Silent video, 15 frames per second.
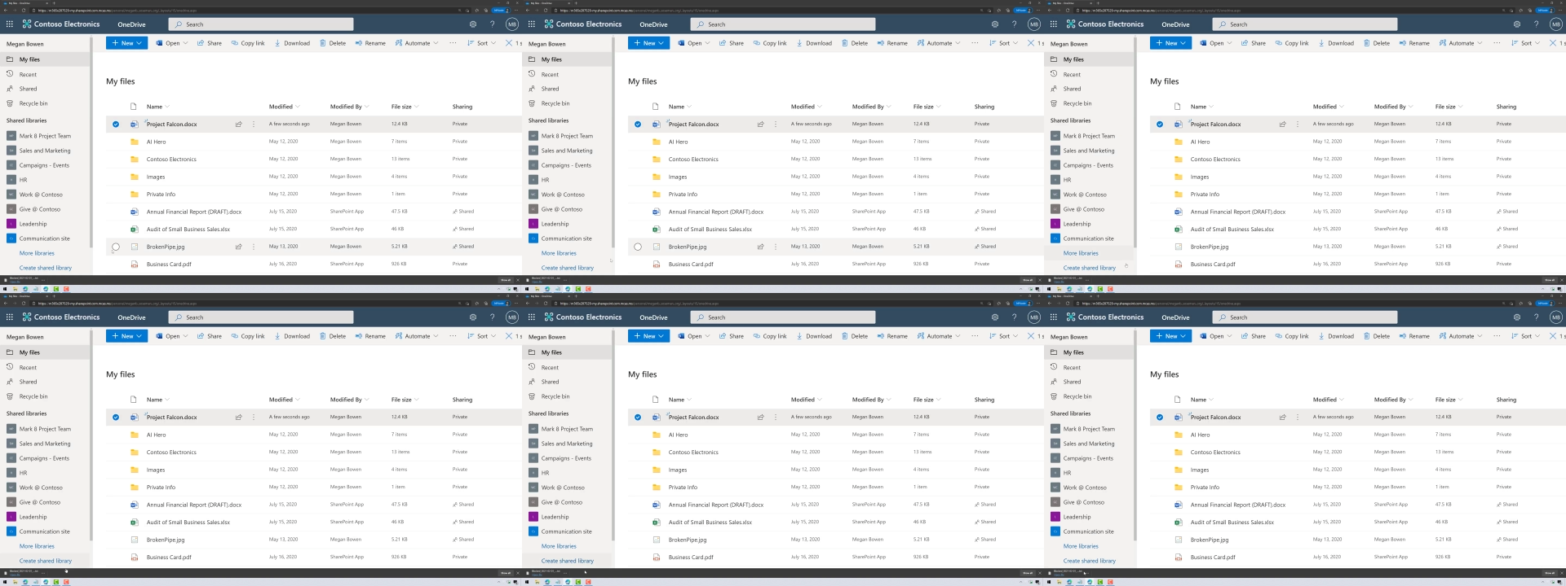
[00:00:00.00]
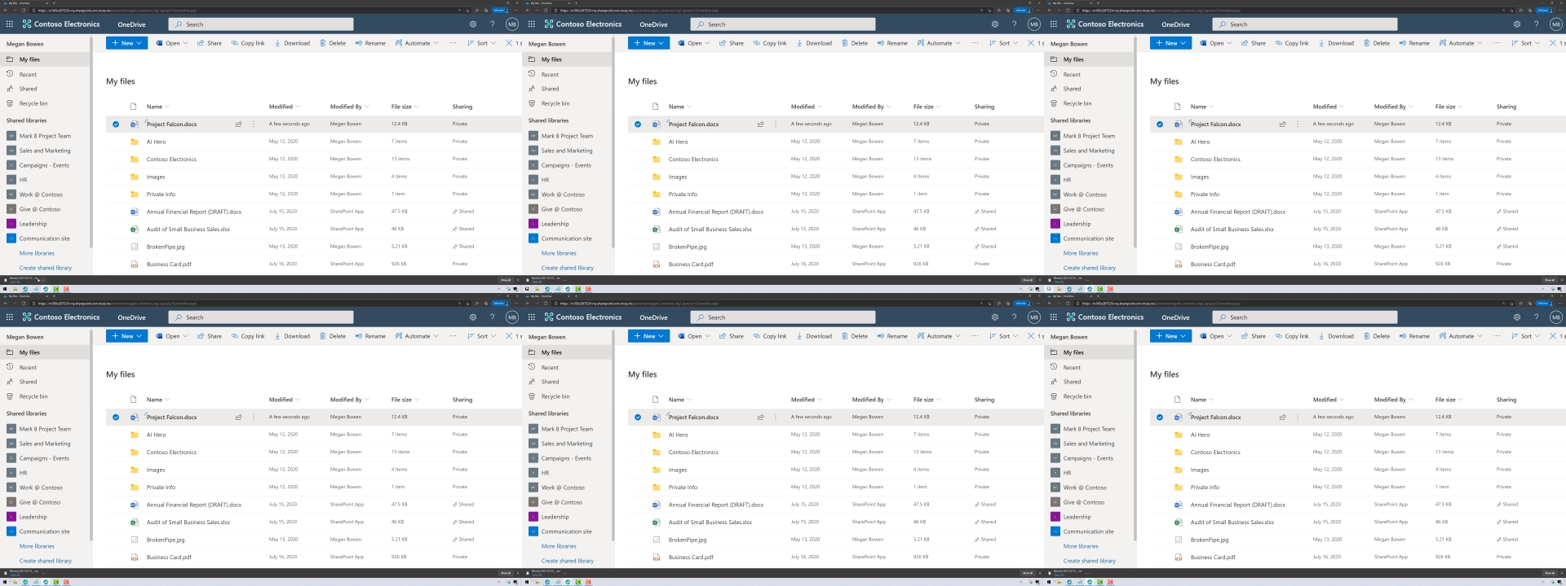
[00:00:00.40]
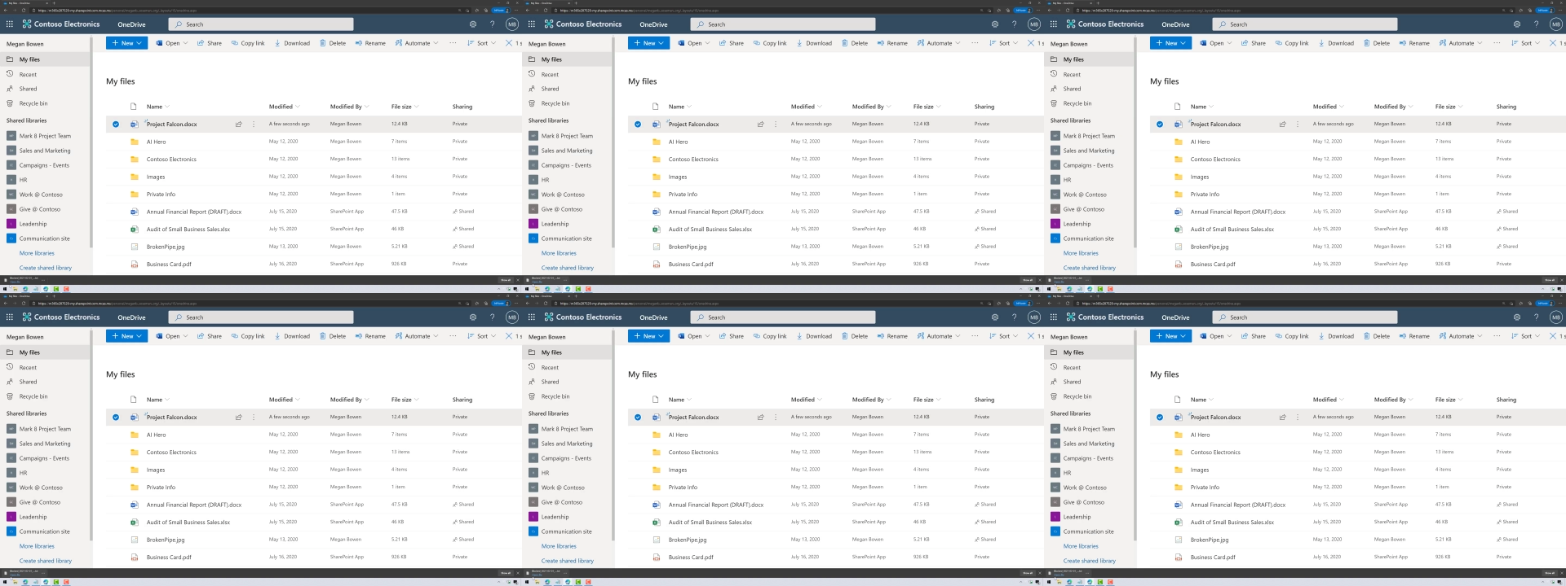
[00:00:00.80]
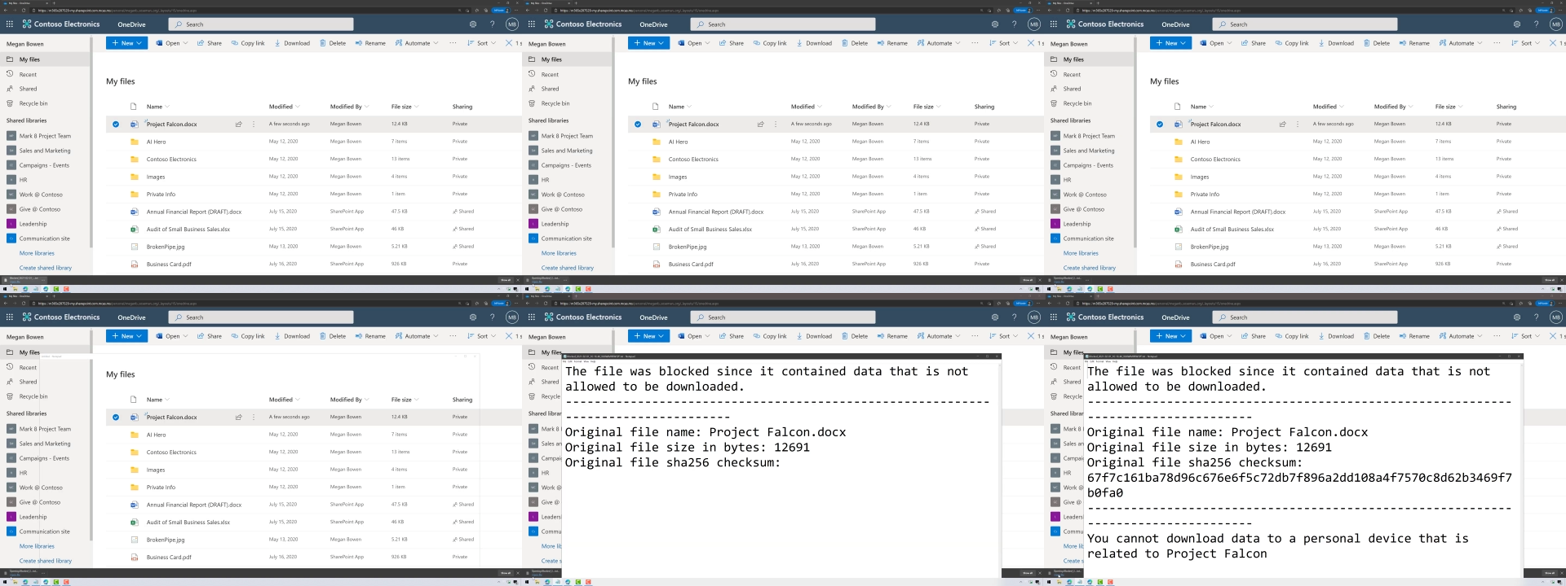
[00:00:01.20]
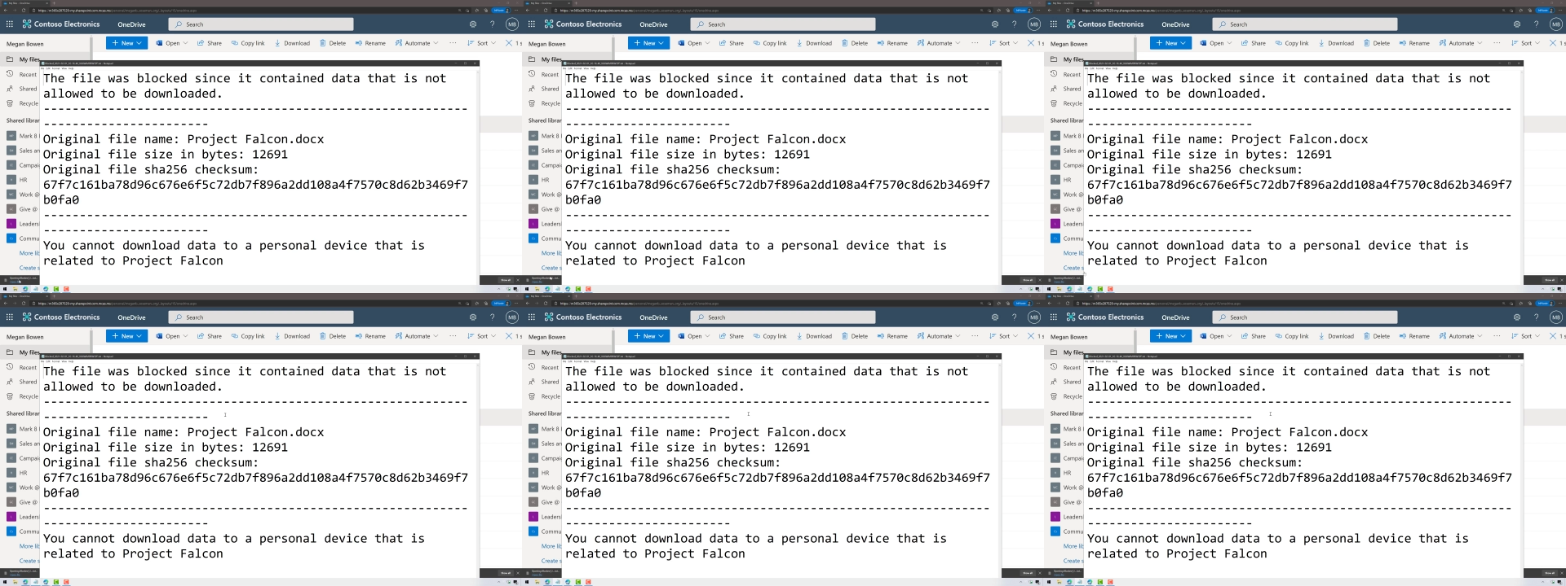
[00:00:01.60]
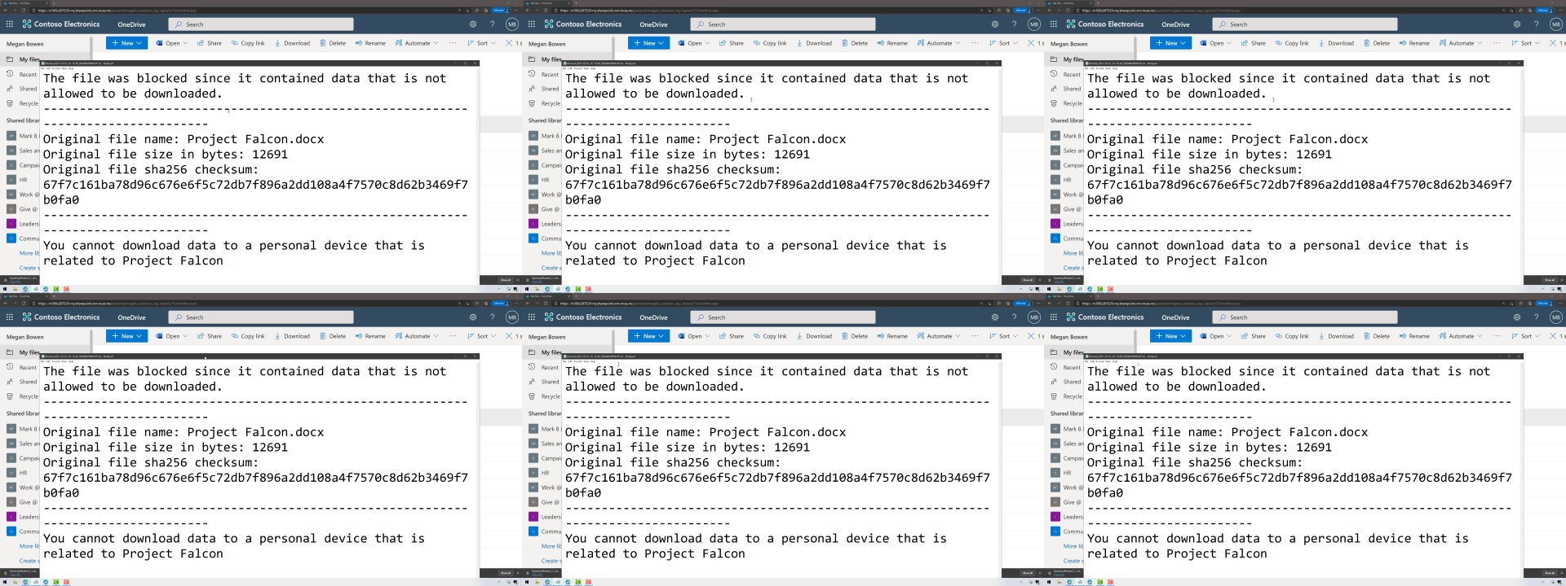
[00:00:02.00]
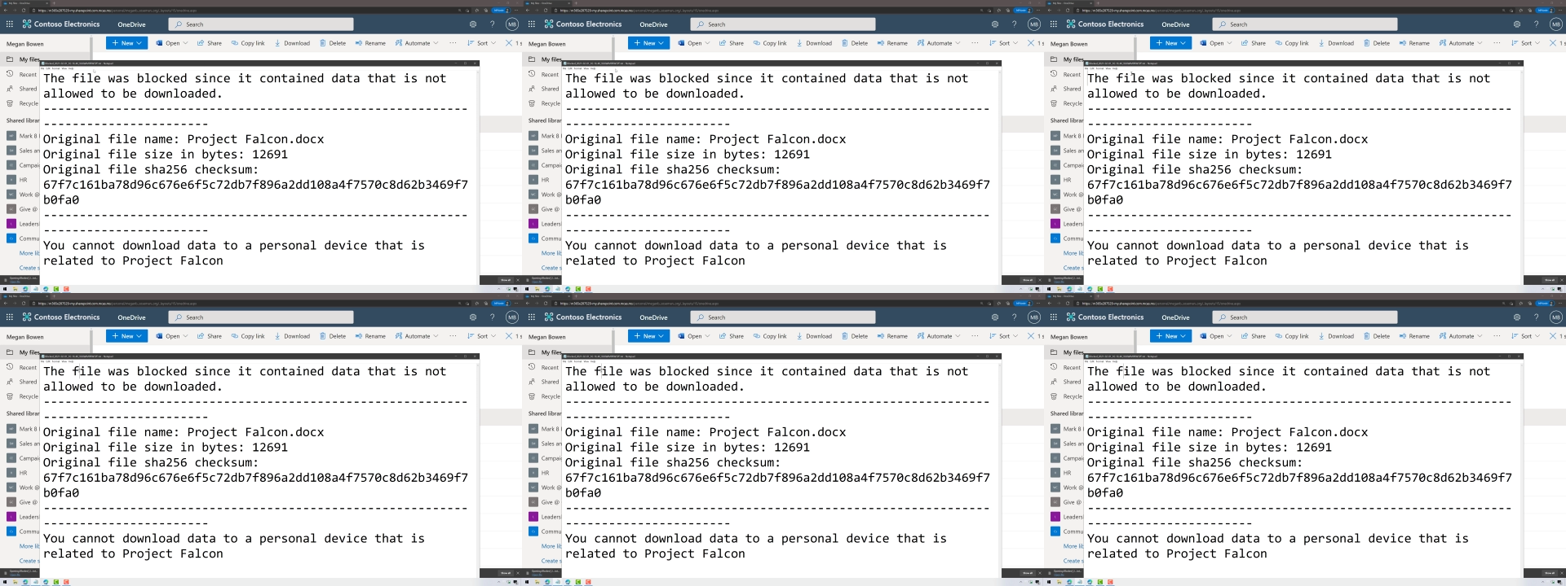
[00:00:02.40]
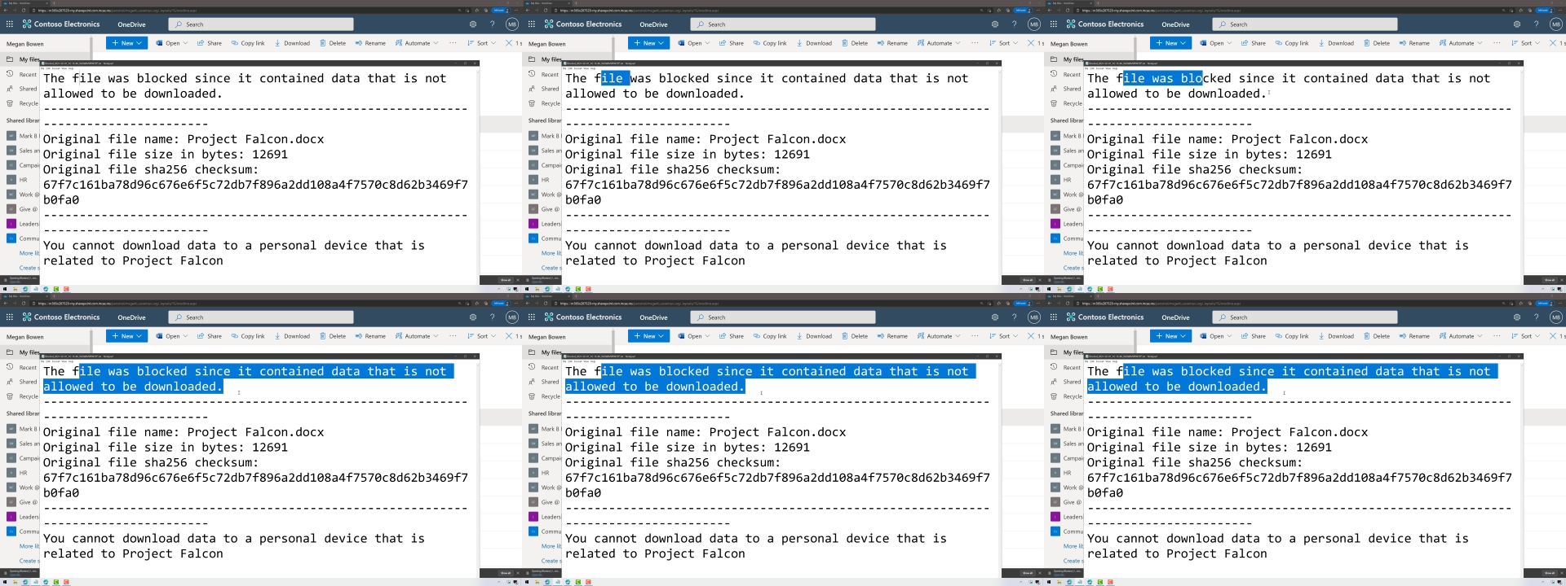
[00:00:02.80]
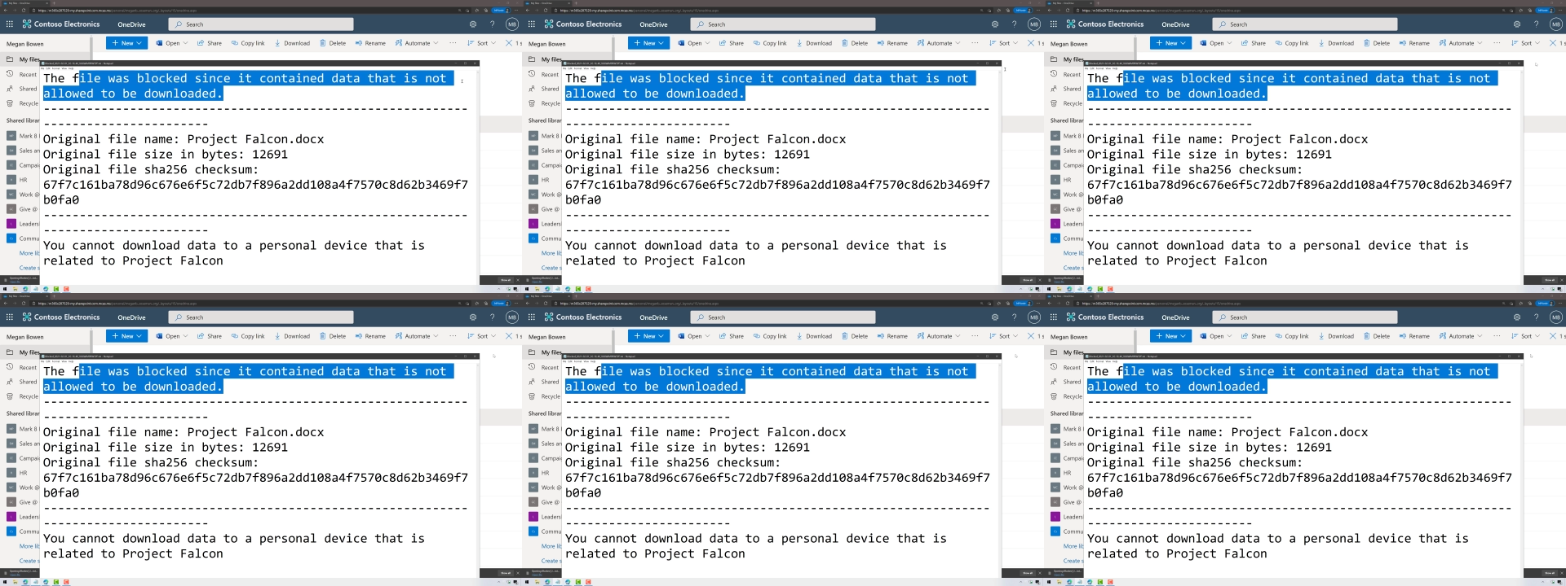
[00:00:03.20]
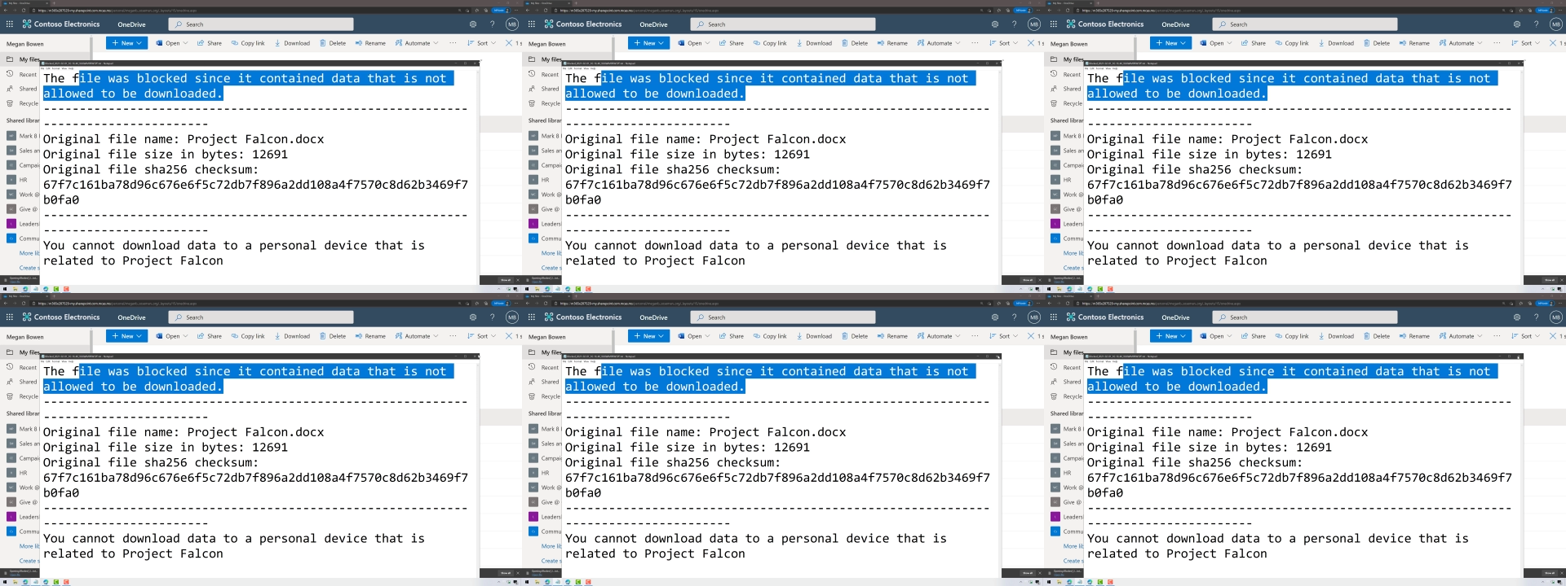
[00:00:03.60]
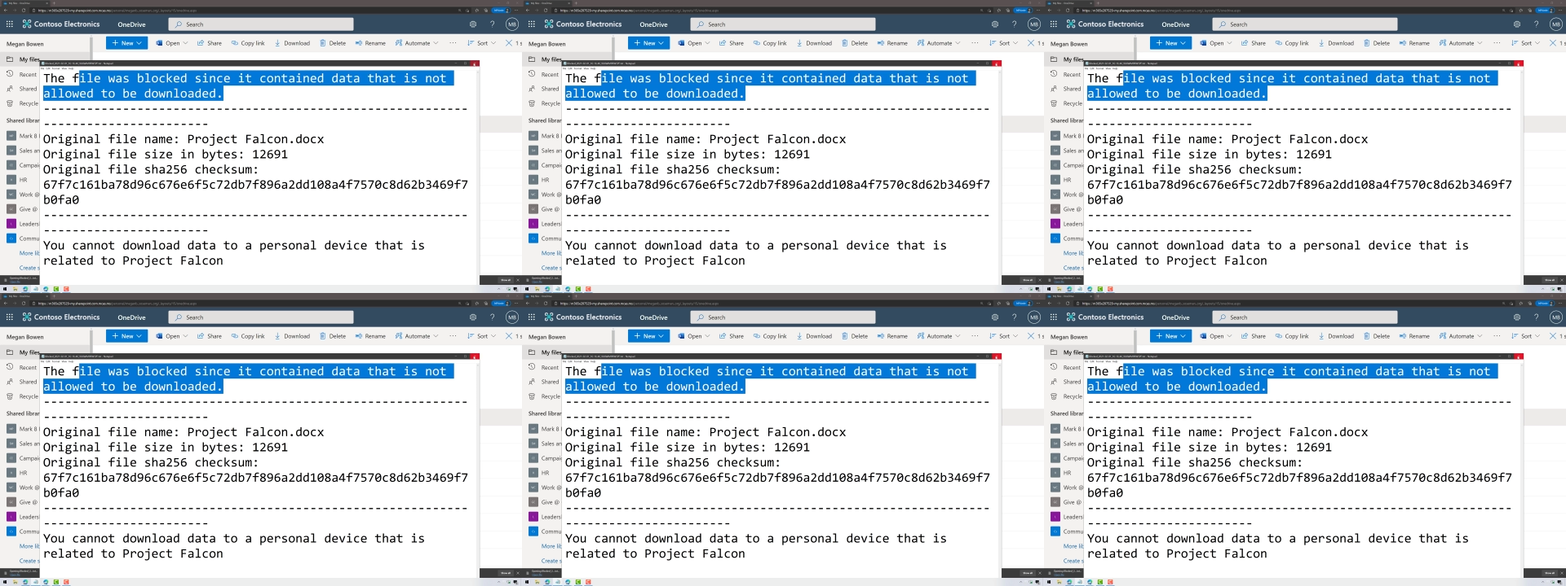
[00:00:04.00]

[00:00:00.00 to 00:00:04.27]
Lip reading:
Nobody's mouth can be seen.